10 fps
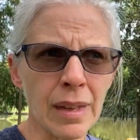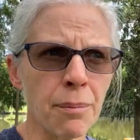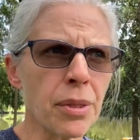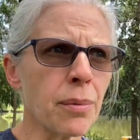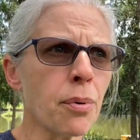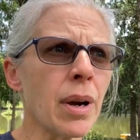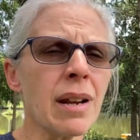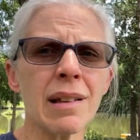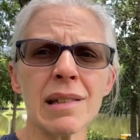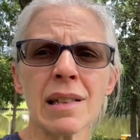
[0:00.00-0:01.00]
But the
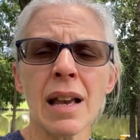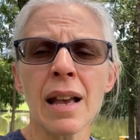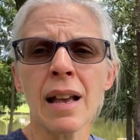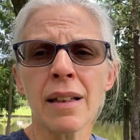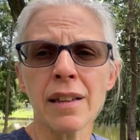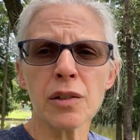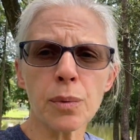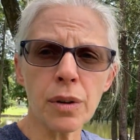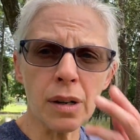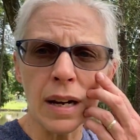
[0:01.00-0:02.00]
point is, these
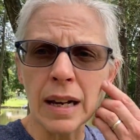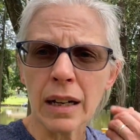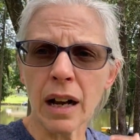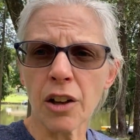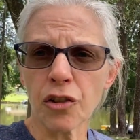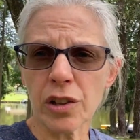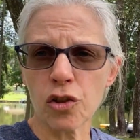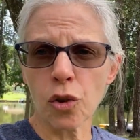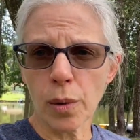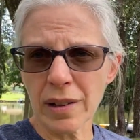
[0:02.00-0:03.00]
were conscious
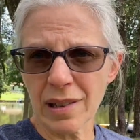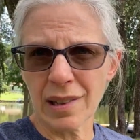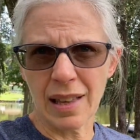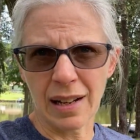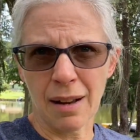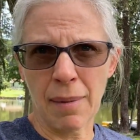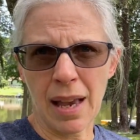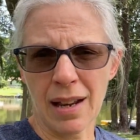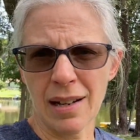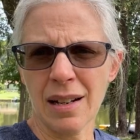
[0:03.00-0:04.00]
choices that I
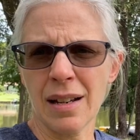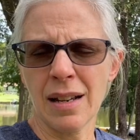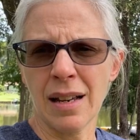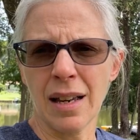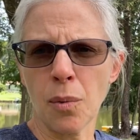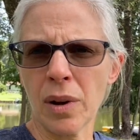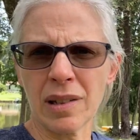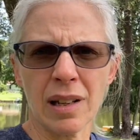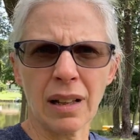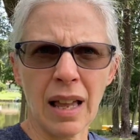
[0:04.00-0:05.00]
made. It
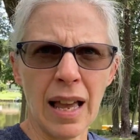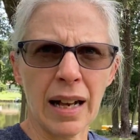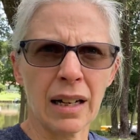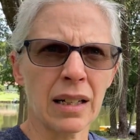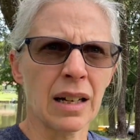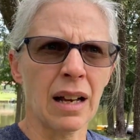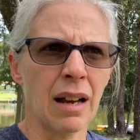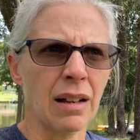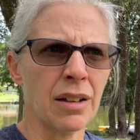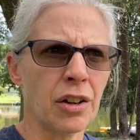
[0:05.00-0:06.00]
wasn't like,
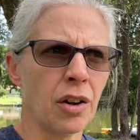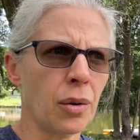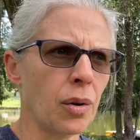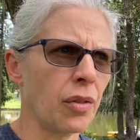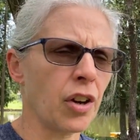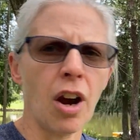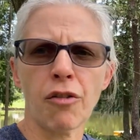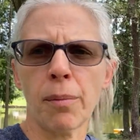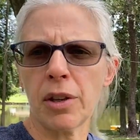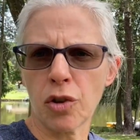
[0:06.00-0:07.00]
you know, the
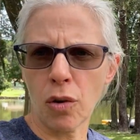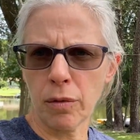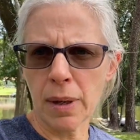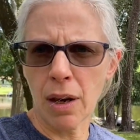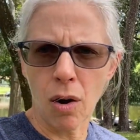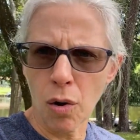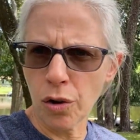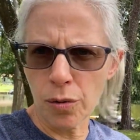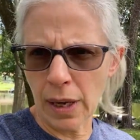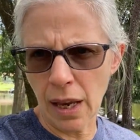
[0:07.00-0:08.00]
government told me, oh,
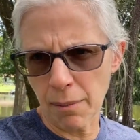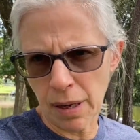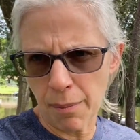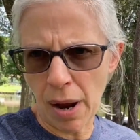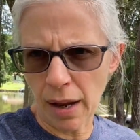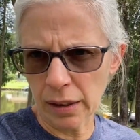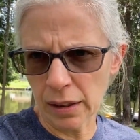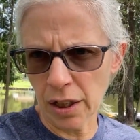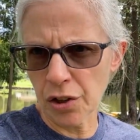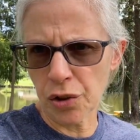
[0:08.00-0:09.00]
you can't be a
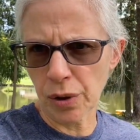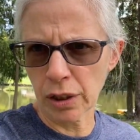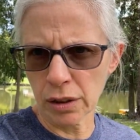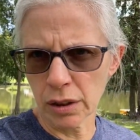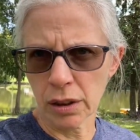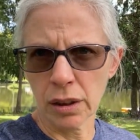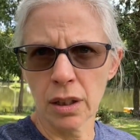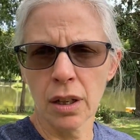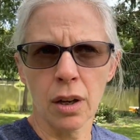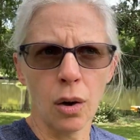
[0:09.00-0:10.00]
pilot because you're a girl.
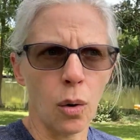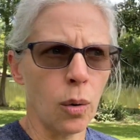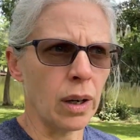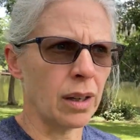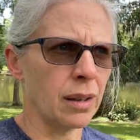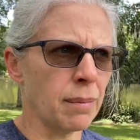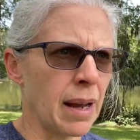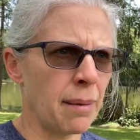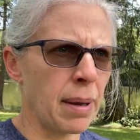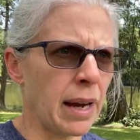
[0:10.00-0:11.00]
Or
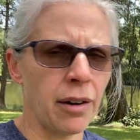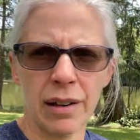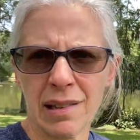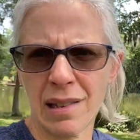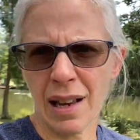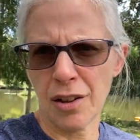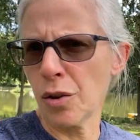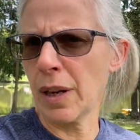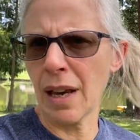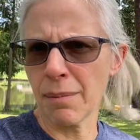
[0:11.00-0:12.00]
my parents said,
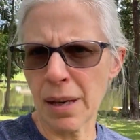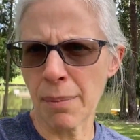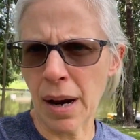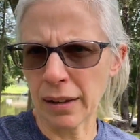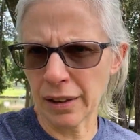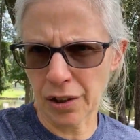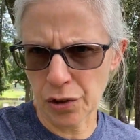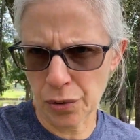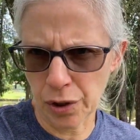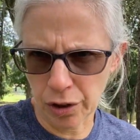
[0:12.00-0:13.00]
you can't be a pilot
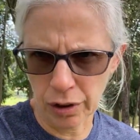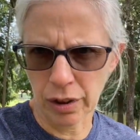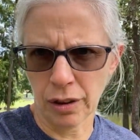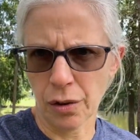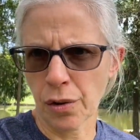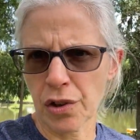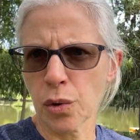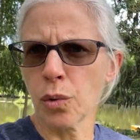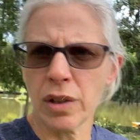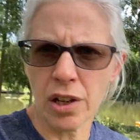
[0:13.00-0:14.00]
because you're a girl. Or a
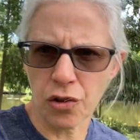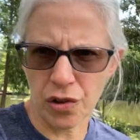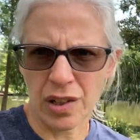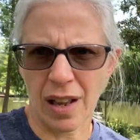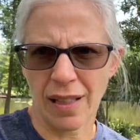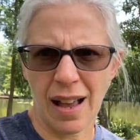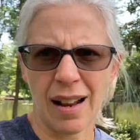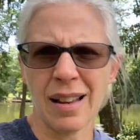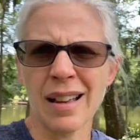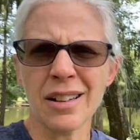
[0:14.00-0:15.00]
school teacher said
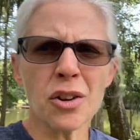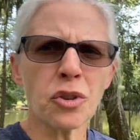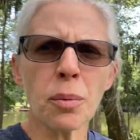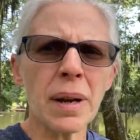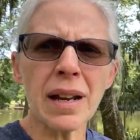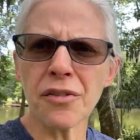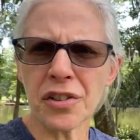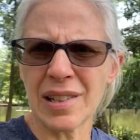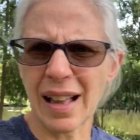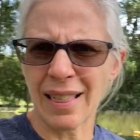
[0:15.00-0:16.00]
that. No, nobody
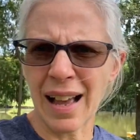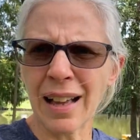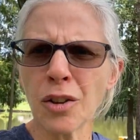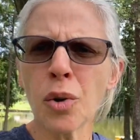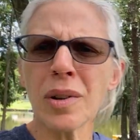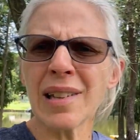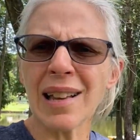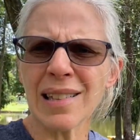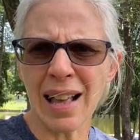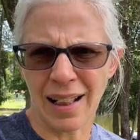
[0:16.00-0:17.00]
ever said that. Who
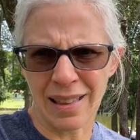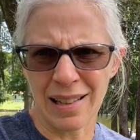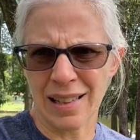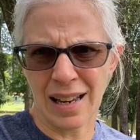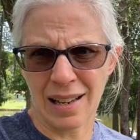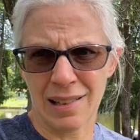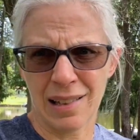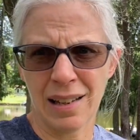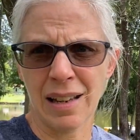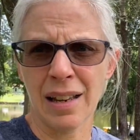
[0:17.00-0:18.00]
says that these
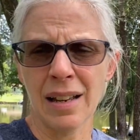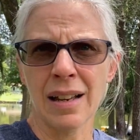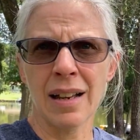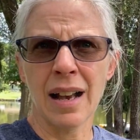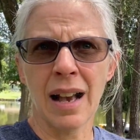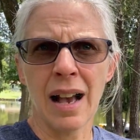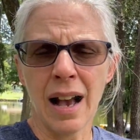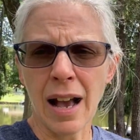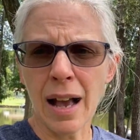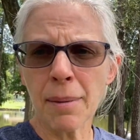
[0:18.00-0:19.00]
days?
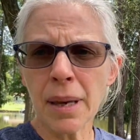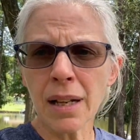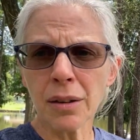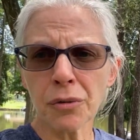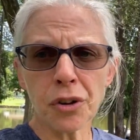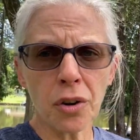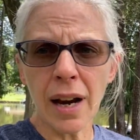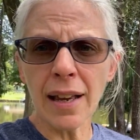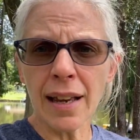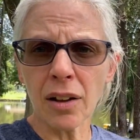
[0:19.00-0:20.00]
I mean, for
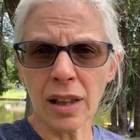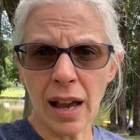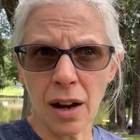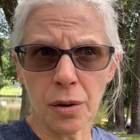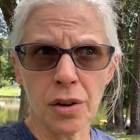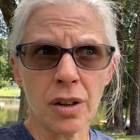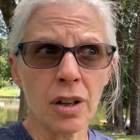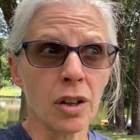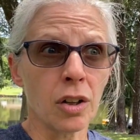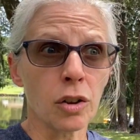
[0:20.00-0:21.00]
crying out loud,
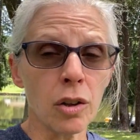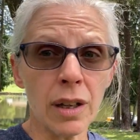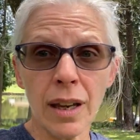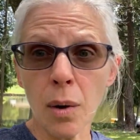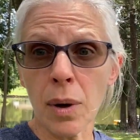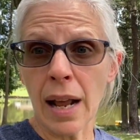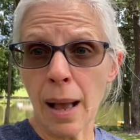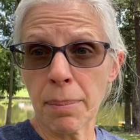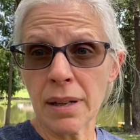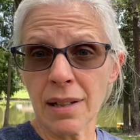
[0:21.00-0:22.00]
look at what
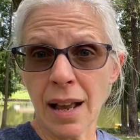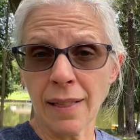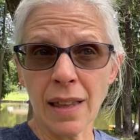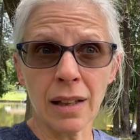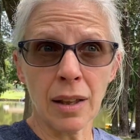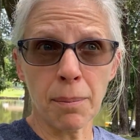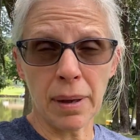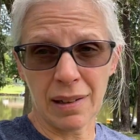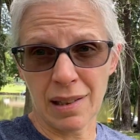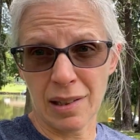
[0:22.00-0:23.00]
happened at the
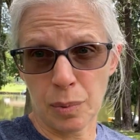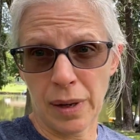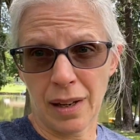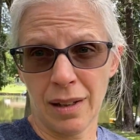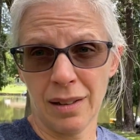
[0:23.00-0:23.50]
Olympics this week.